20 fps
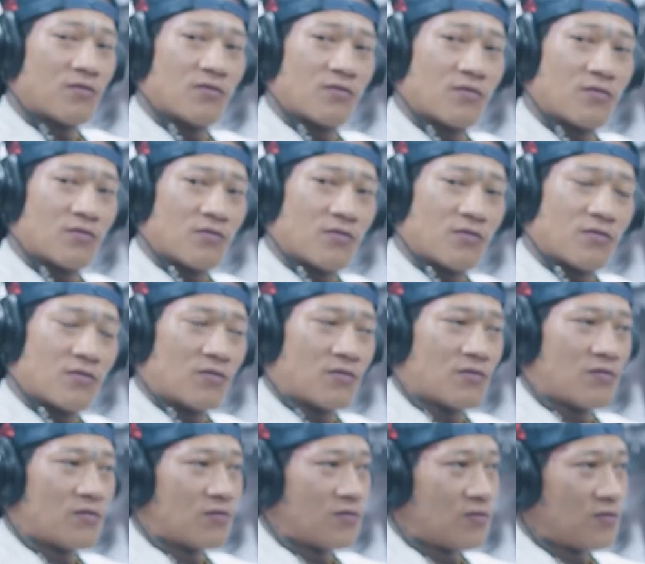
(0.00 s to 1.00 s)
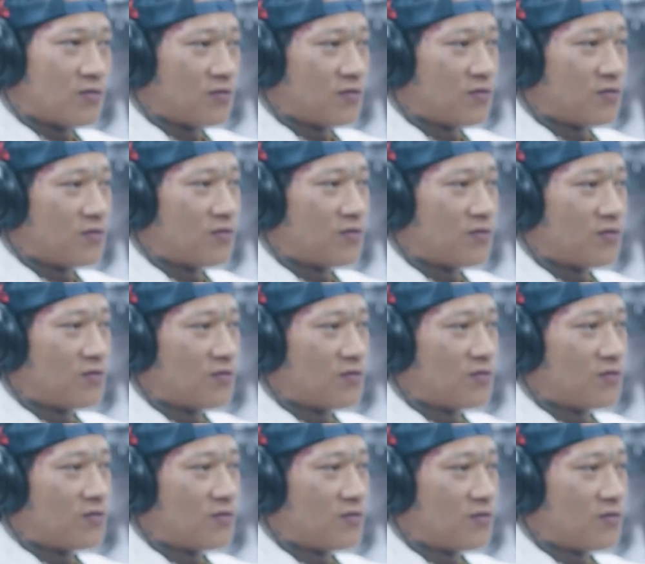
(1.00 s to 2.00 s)

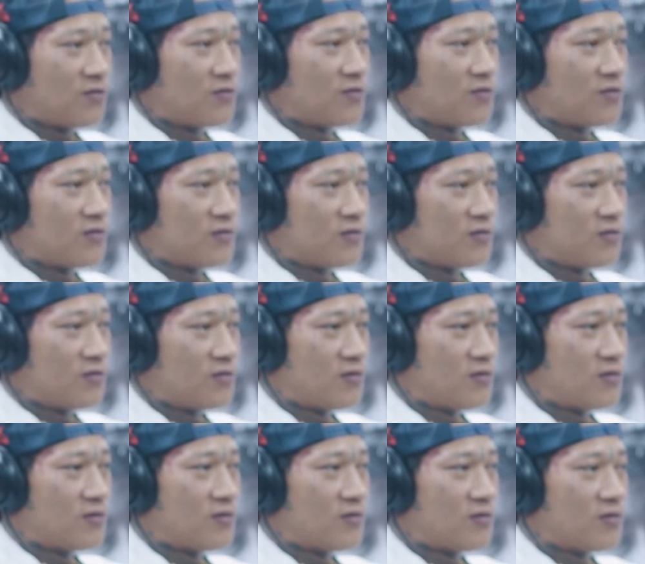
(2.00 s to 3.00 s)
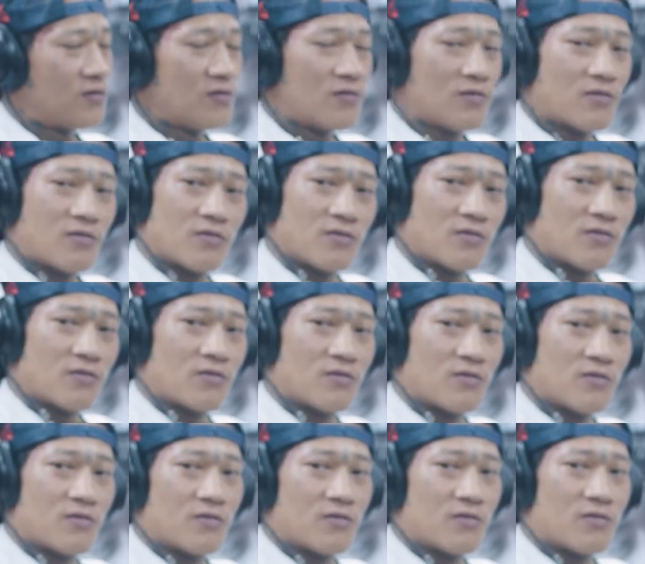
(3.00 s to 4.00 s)

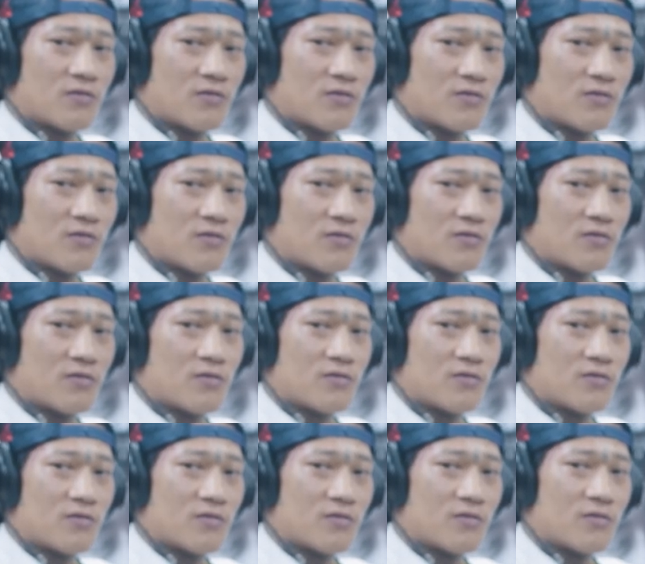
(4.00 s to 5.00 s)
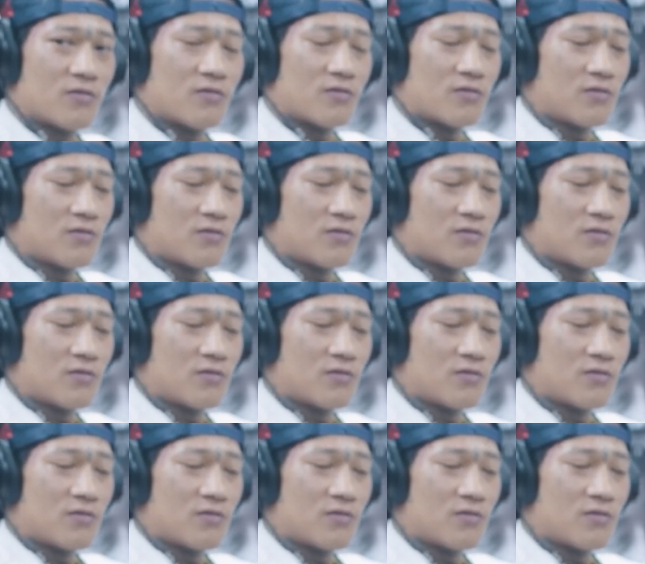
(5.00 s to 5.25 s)
[no speech]